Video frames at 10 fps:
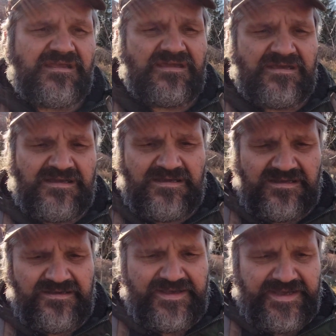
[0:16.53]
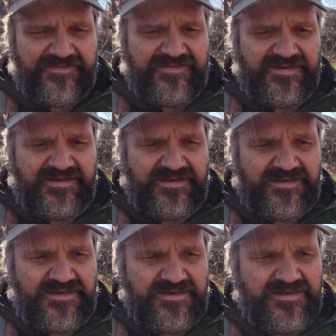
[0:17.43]
uh, and
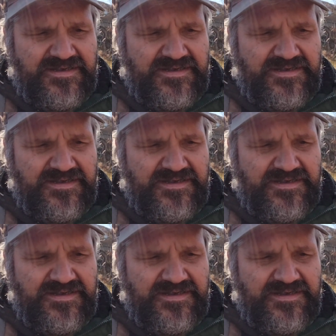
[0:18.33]
uh,